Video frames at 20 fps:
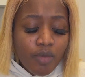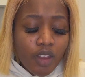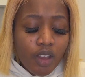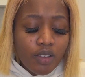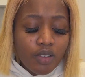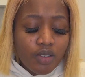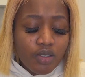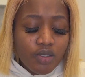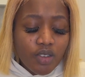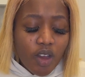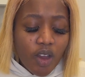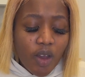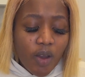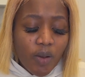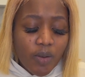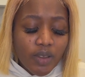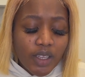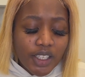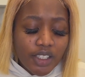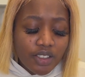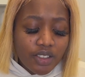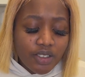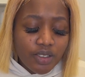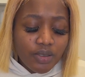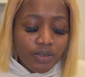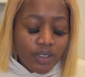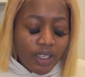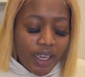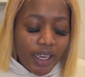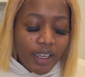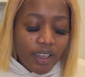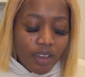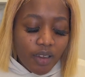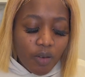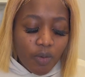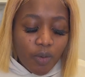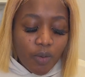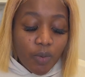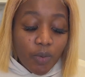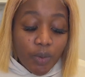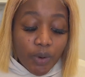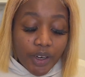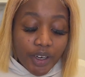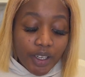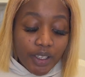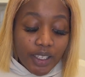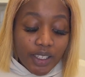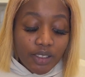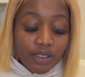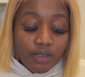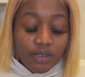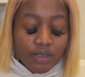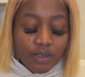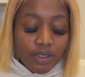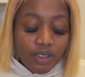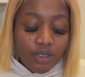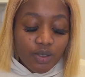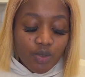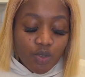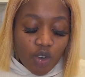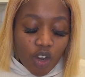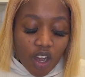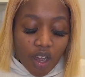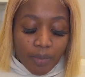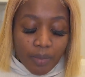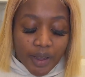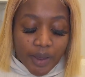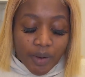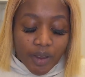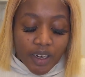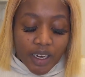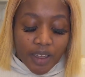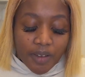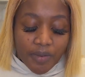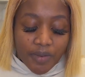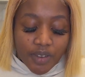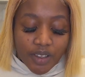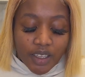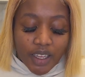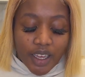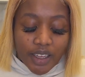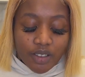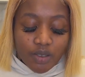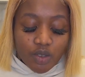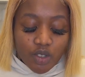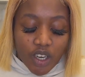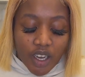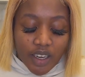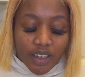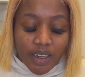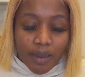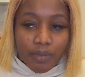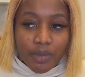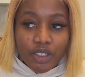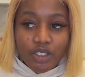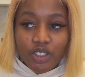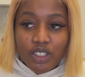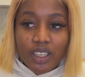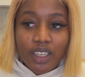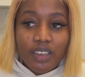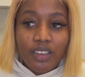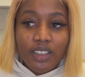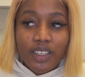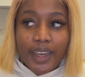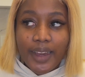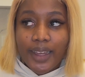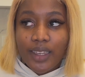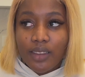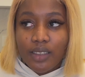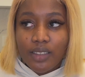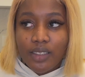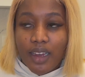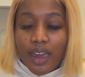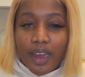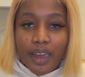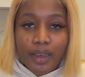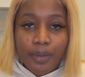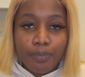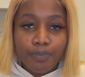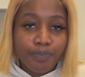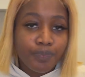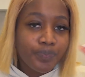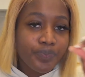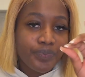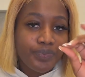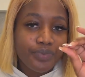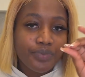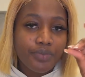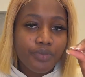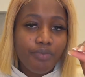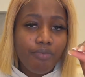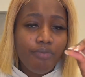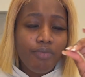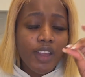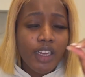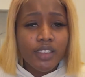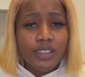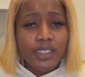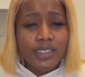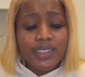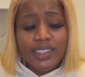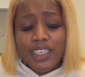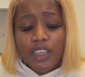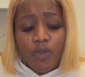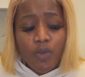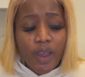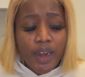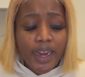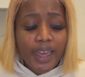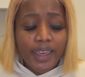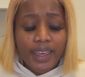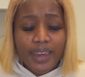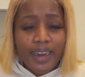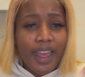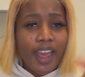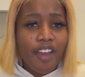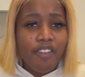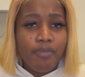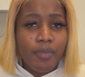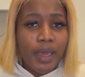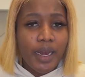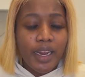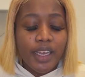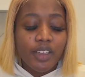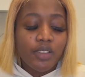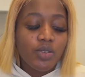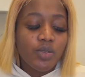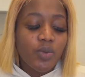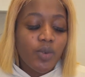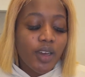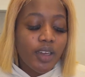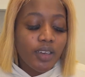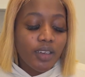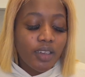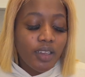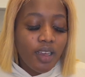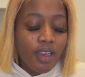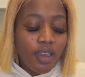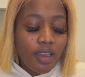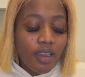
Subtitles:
So they do like work. They do the job. Like, when I feel like drained, I'm literally looking at the time to see when I can have my next one.